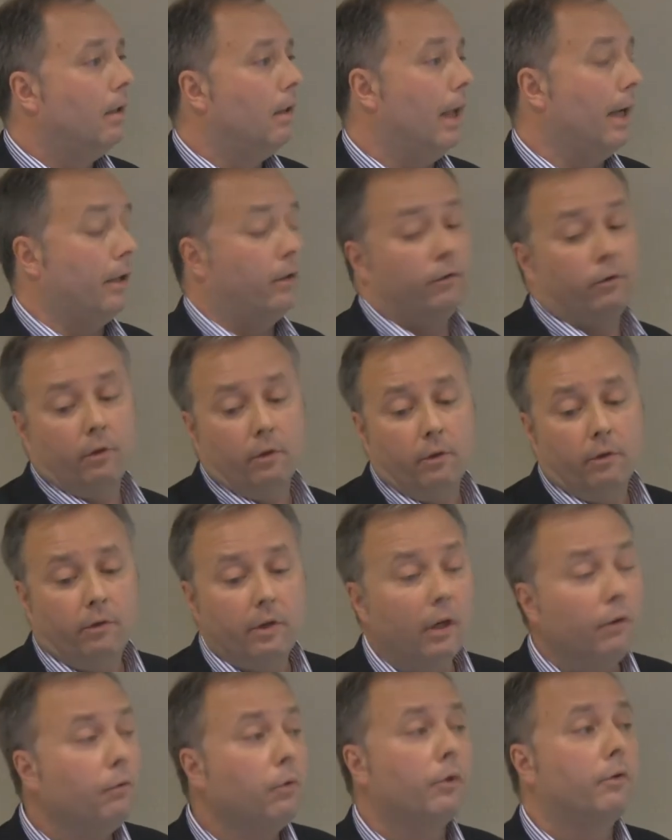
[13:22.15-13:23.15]
Like
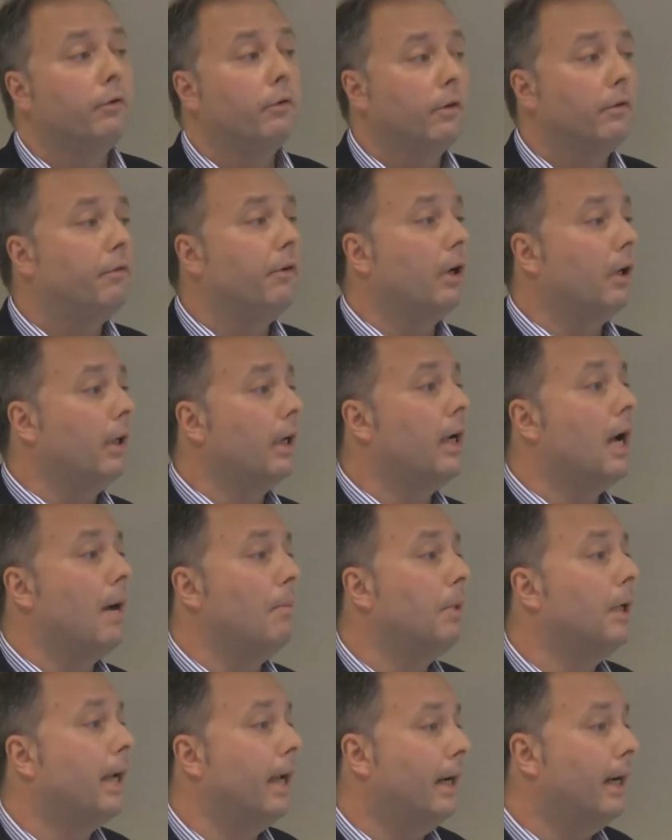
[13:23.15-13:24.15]
Salesforce is a fairly
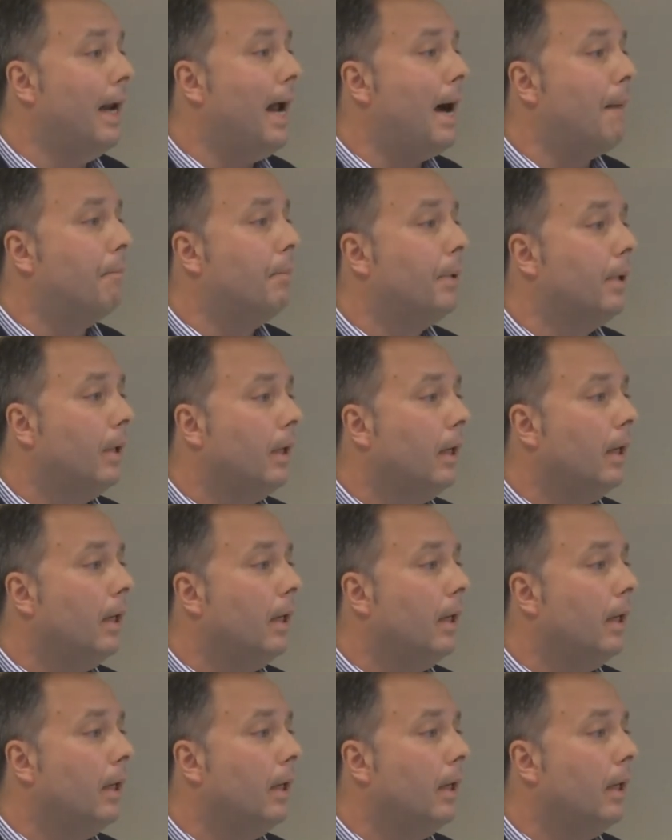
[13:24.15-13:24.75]
complicated app.